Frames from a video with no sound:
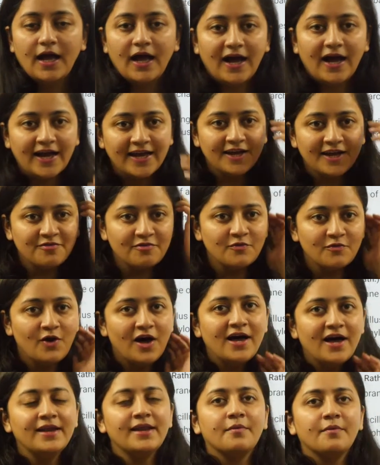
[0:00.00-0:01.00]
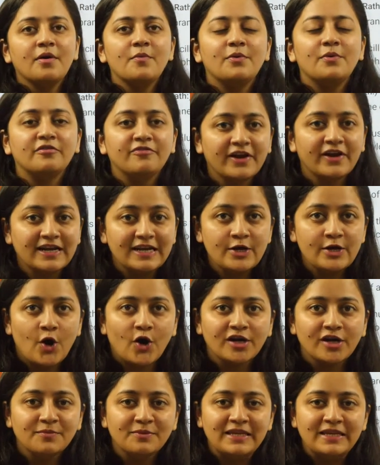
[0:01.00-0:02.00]
Hi everyone, am I perfectly
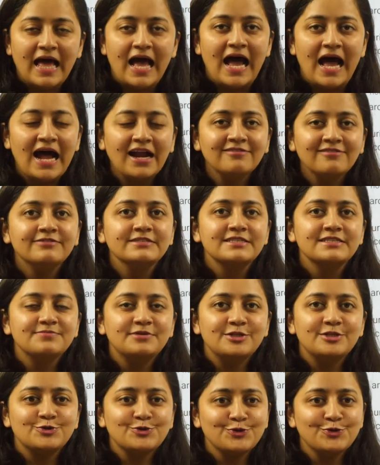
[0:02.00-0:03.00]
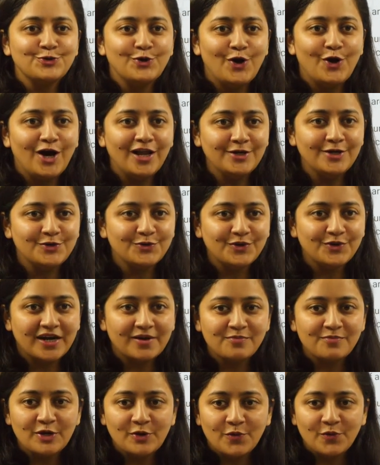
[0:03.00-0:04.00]
audible and visible to you all? Do
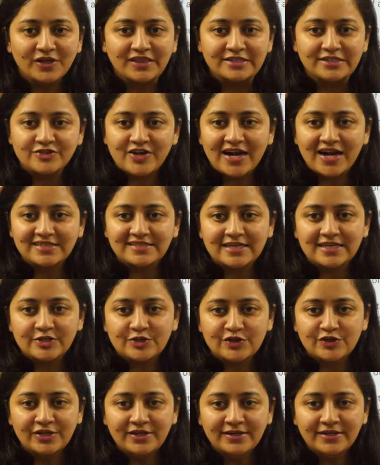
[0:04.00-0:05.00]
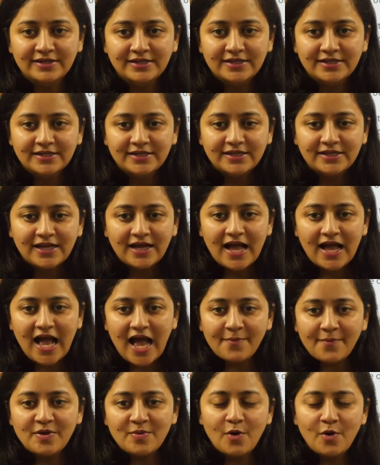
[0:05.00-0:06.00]
let me know in the chat section.
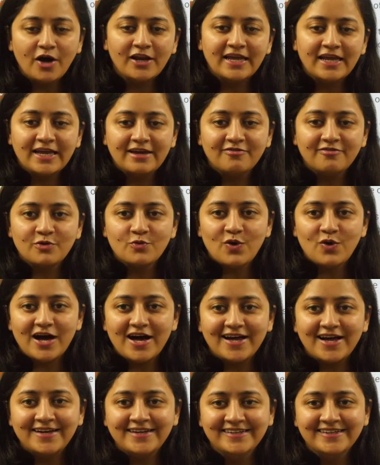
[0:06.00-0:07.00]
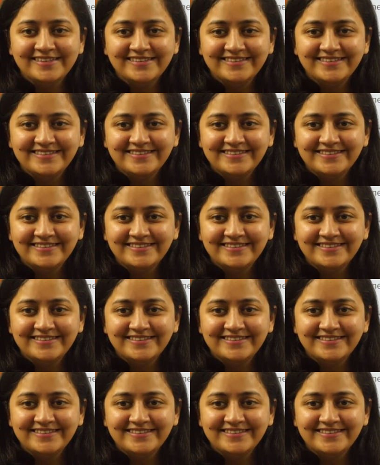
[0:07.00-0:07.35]
Happy morning everyone.